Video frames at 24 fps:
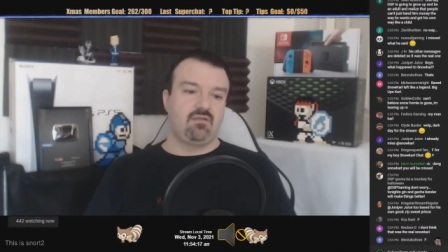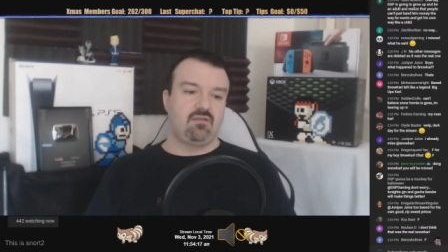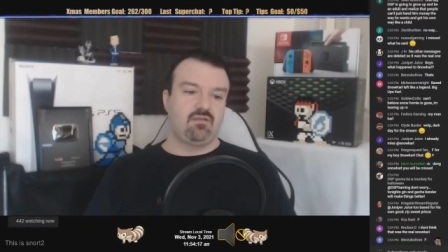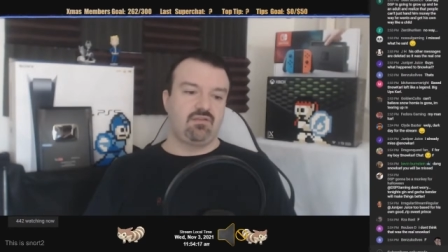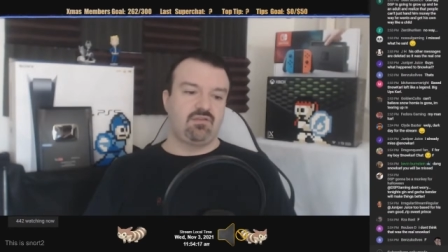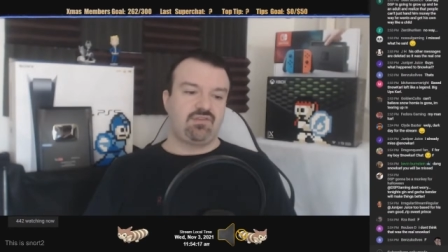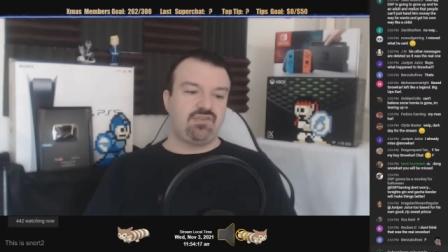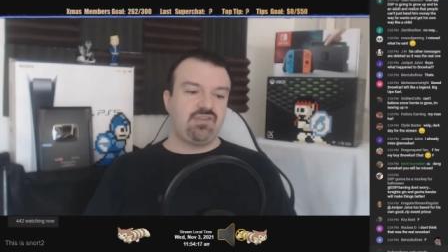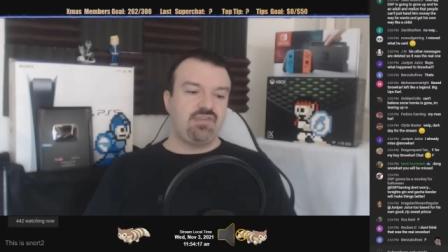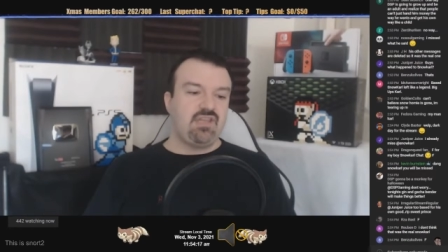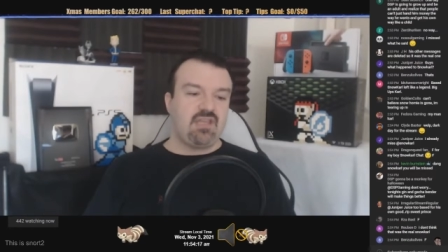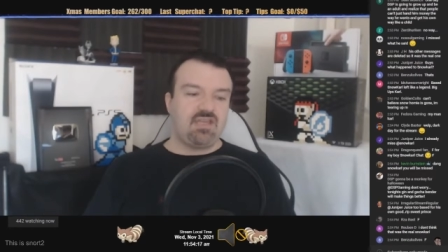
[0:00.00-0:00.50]

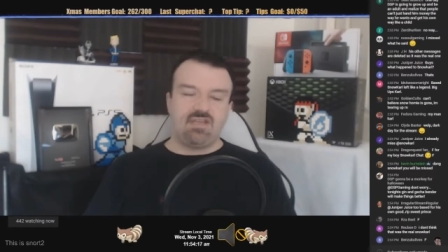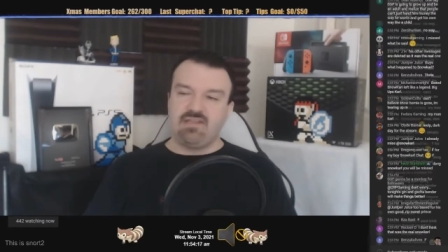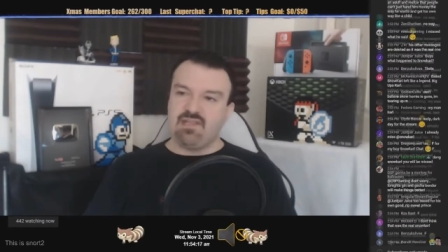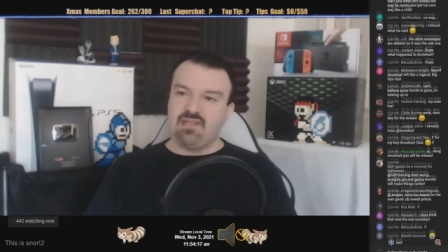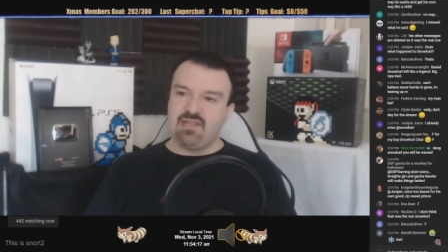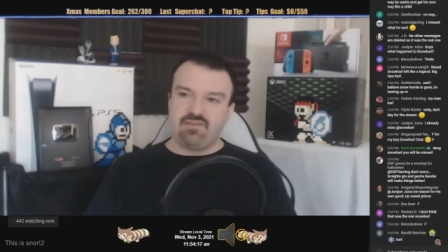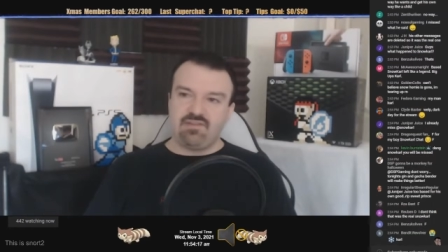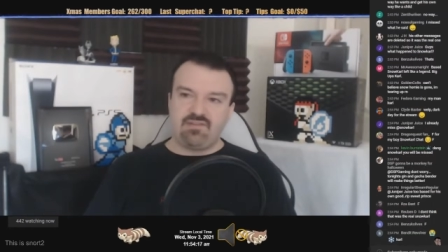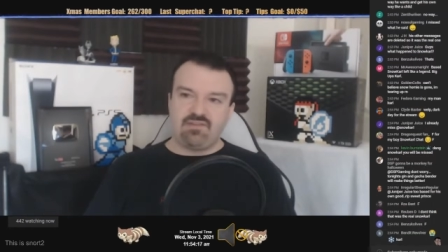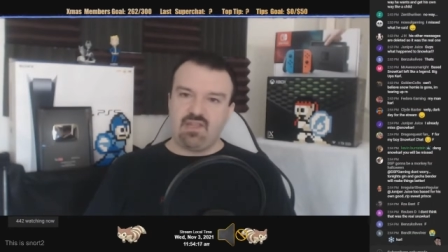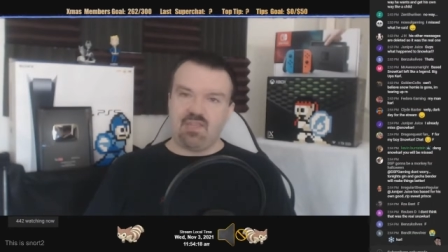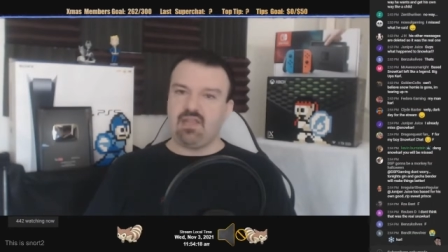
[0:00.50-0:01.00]
sneak
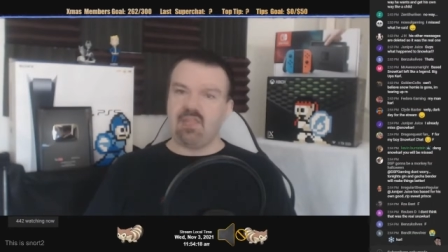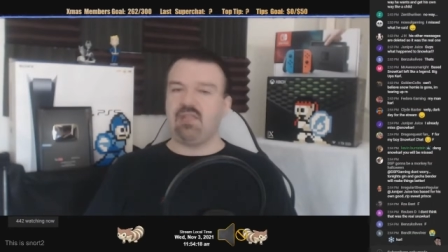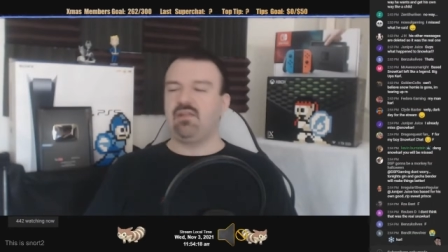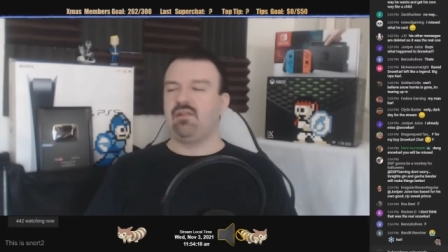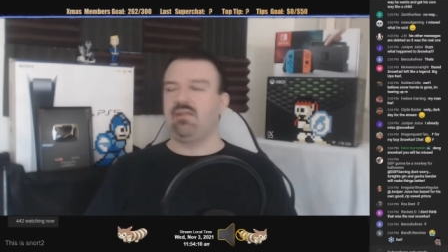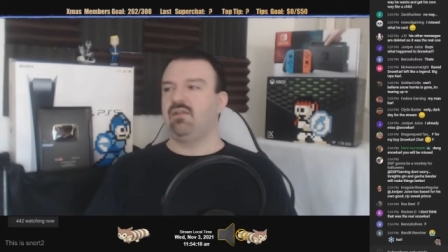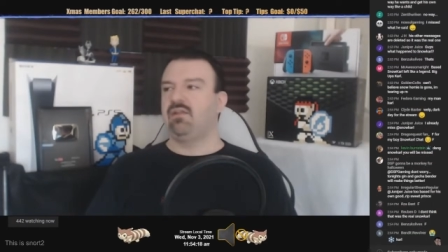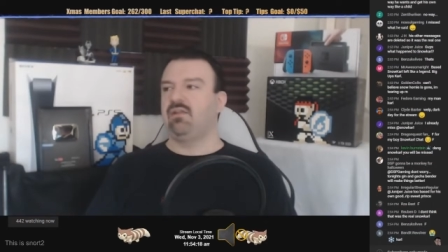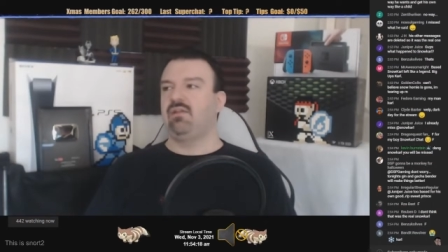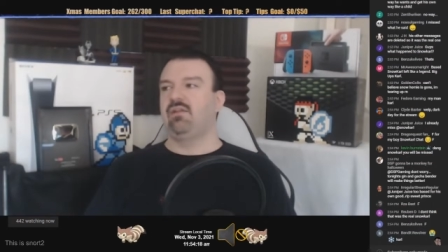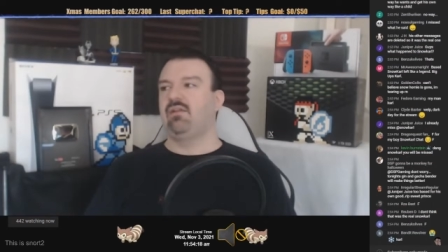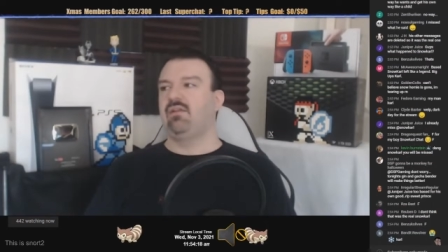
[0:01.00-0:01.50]
dissing
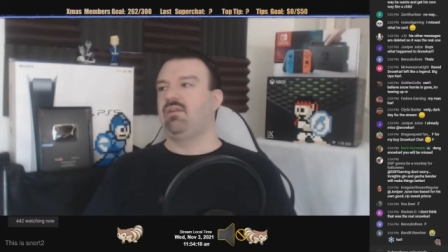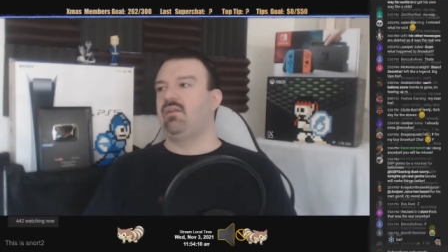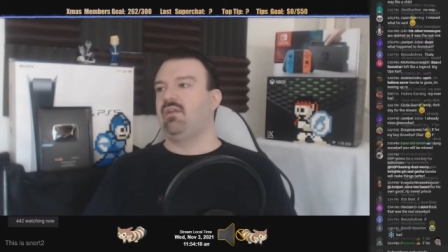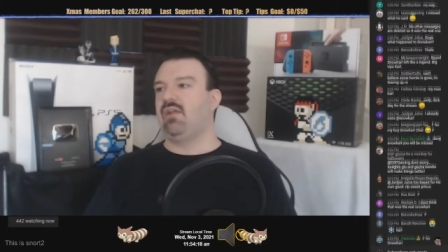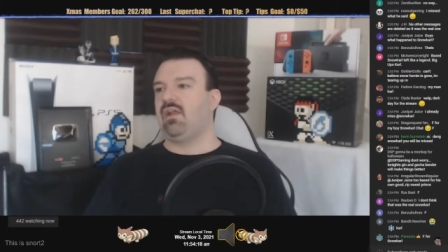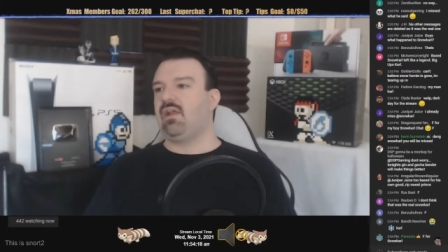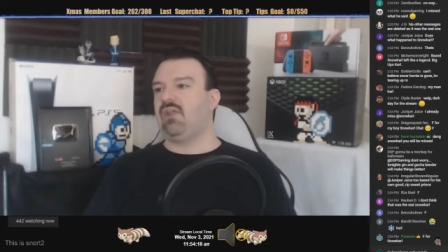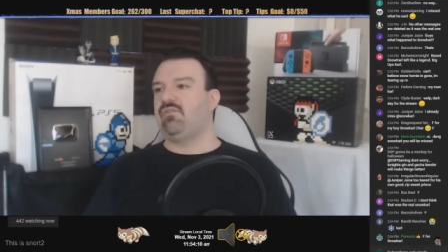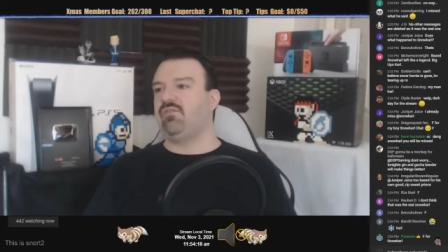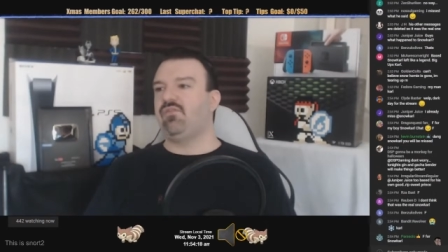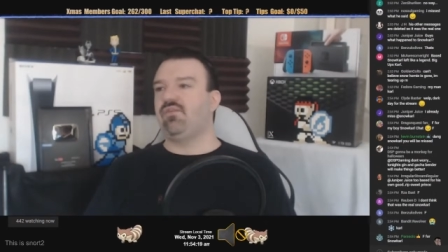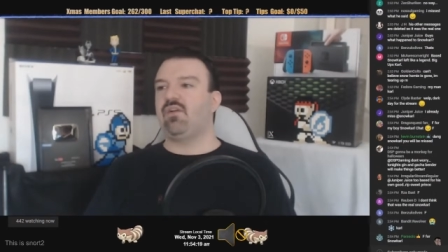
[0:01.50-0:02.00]

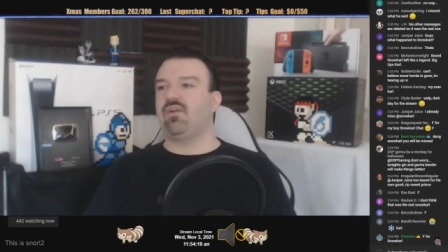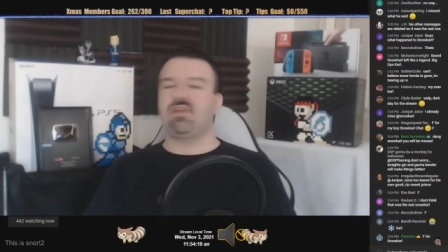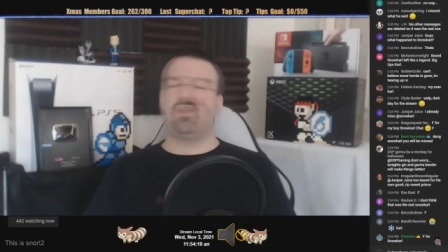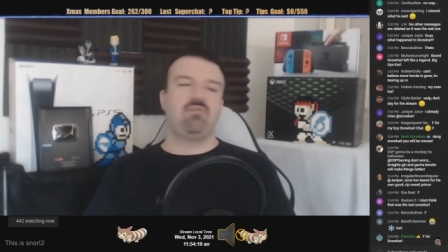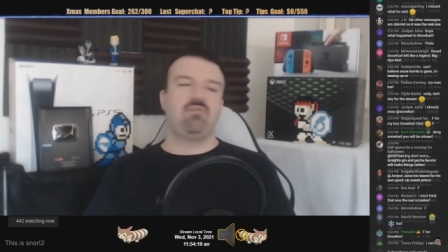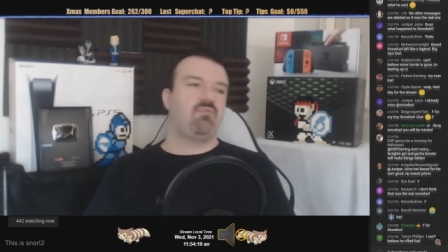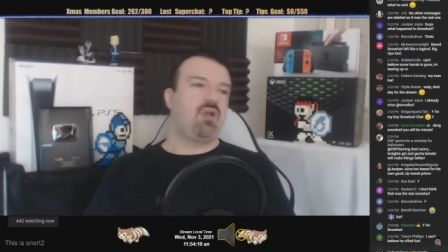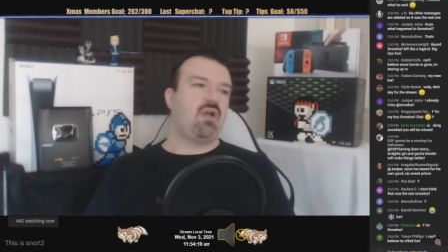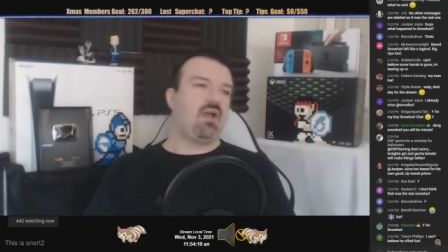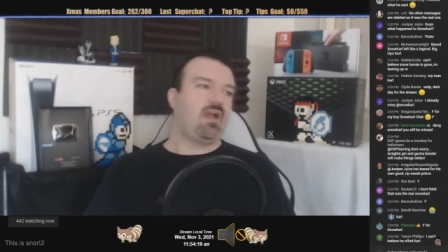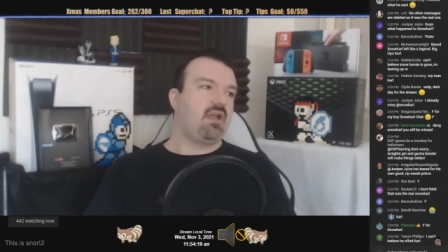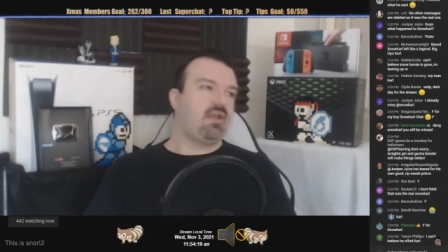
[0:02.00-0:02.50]
and fucking
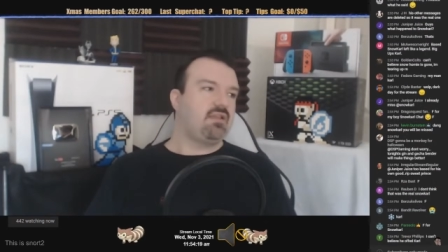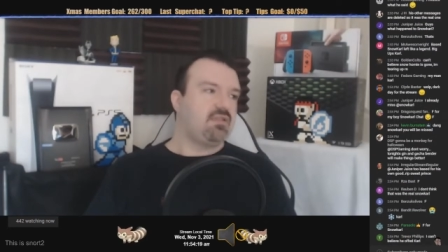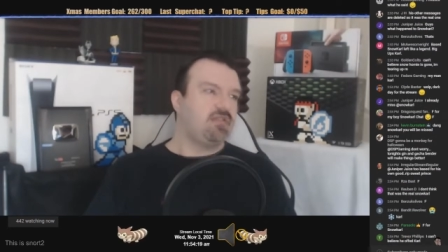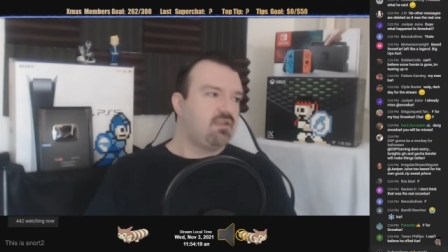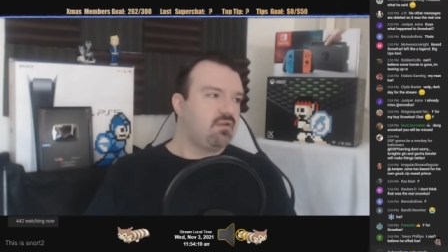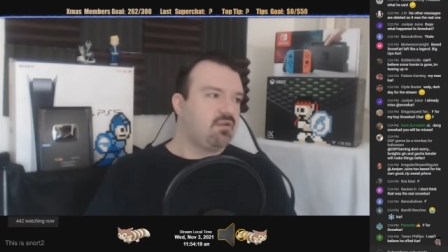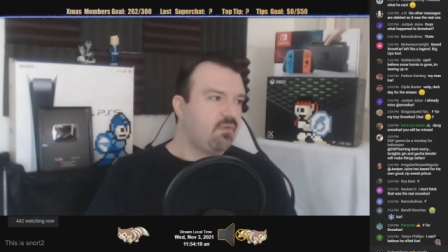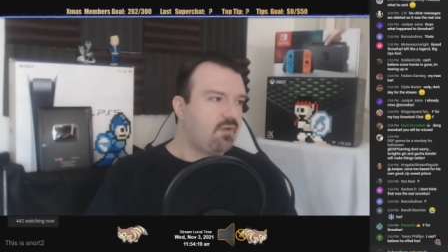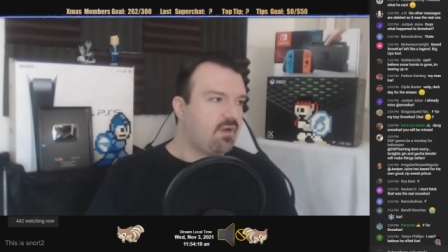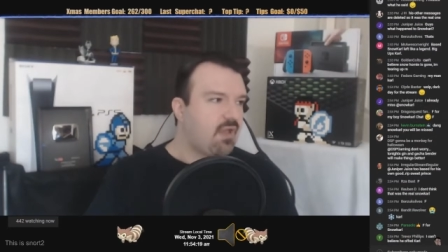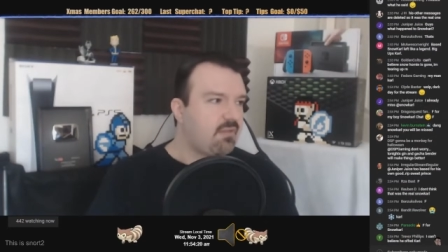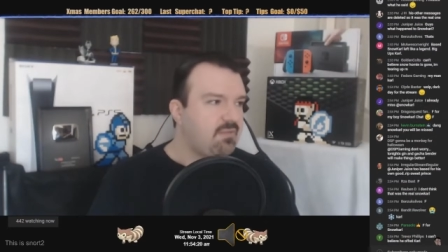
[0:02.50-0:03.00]
behind, you
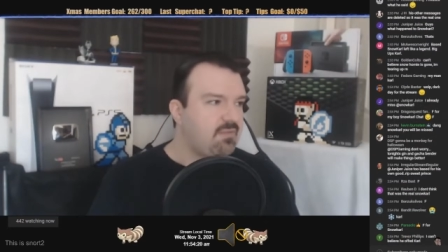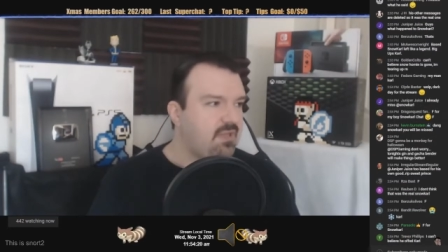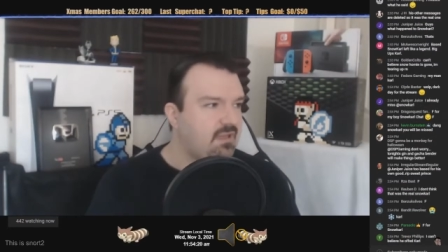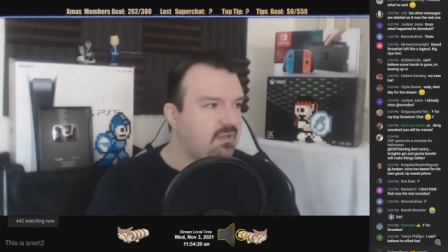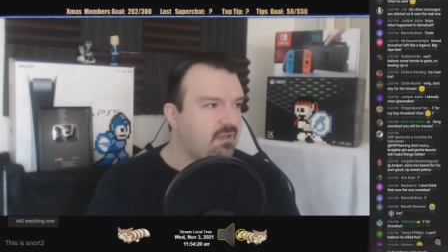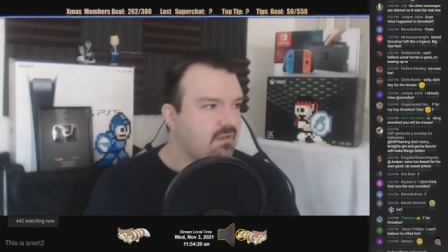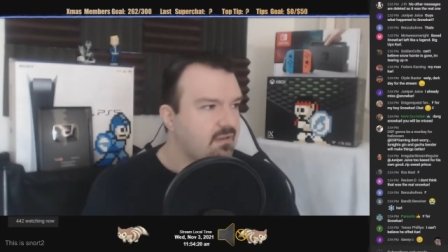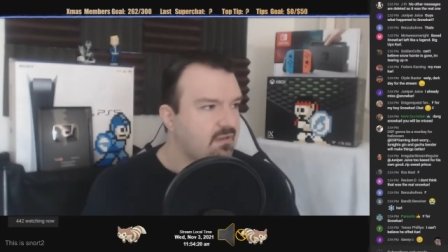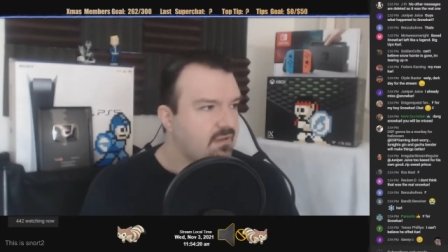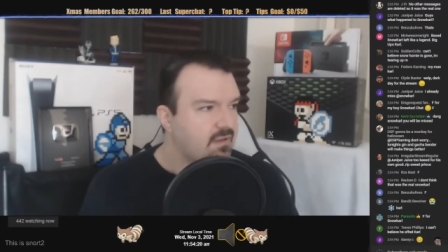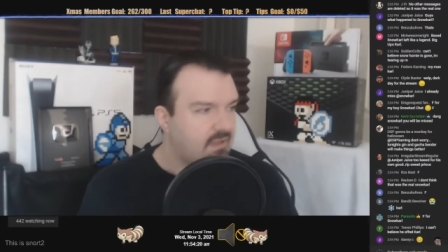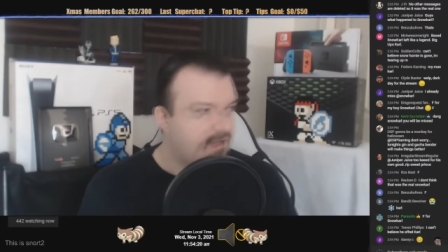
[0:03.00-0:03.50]
know what I
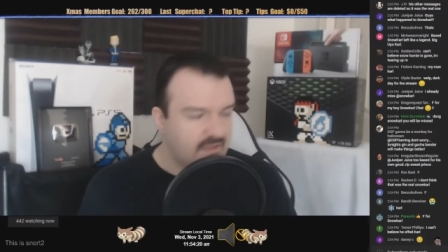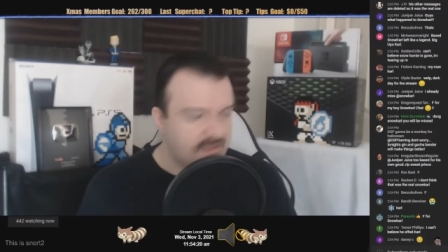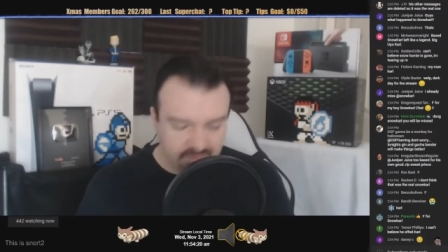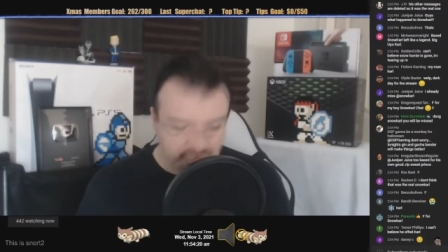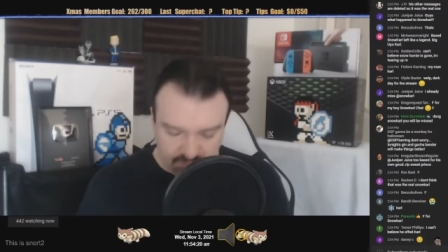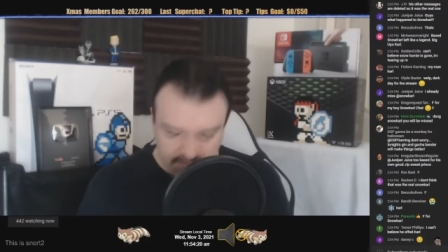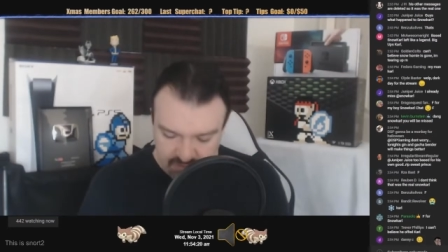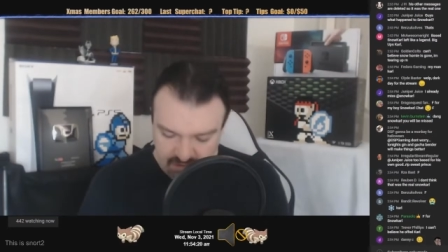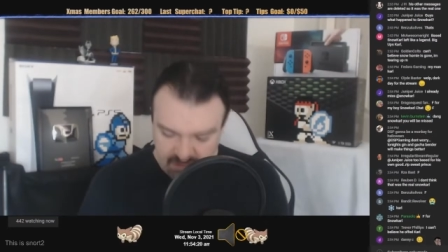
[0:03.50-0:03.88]
mean? And that's what it